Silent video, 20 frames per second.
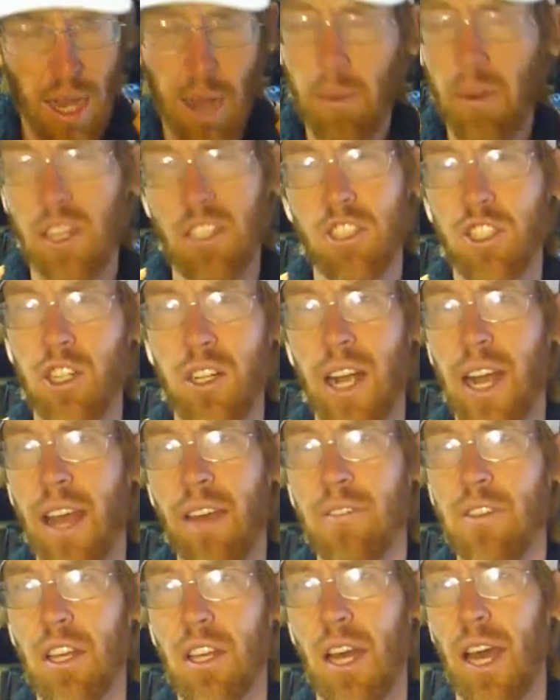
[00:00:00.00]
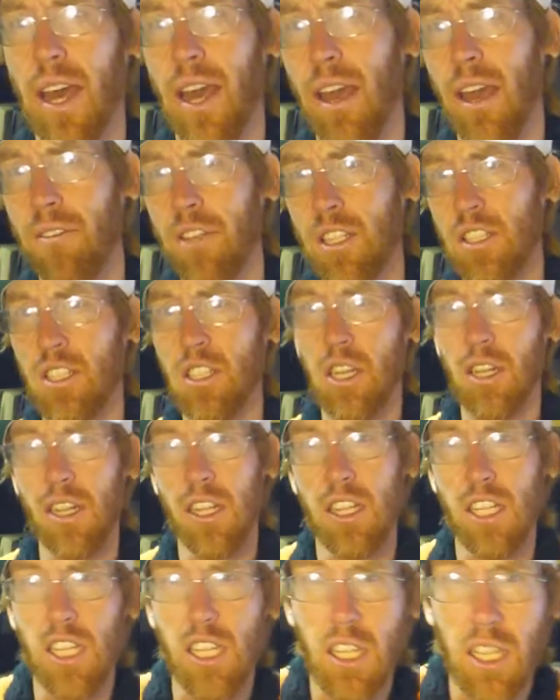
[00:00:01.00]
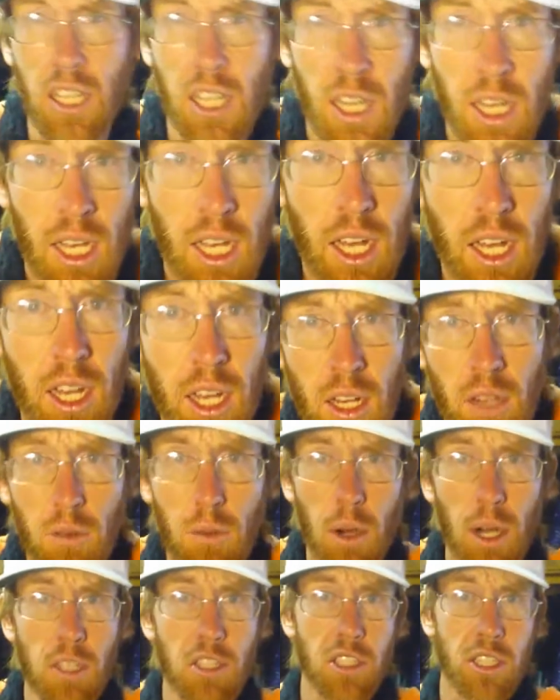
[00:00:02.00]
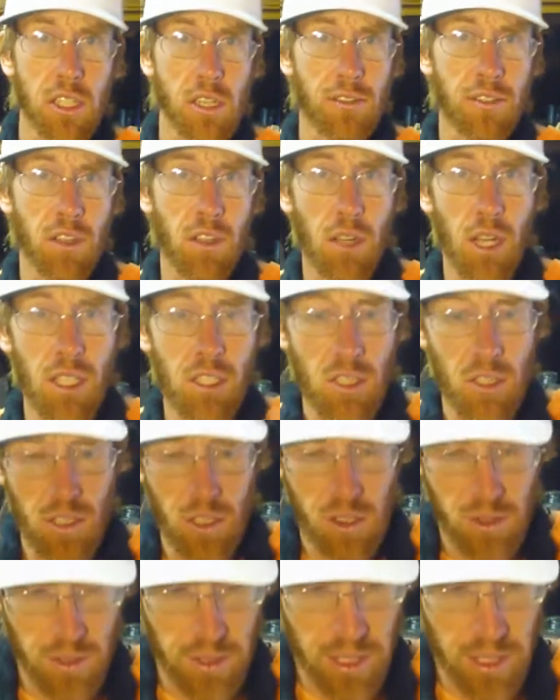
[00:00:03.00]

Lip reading: I'm not sure, I haven't done any watching of Colossal's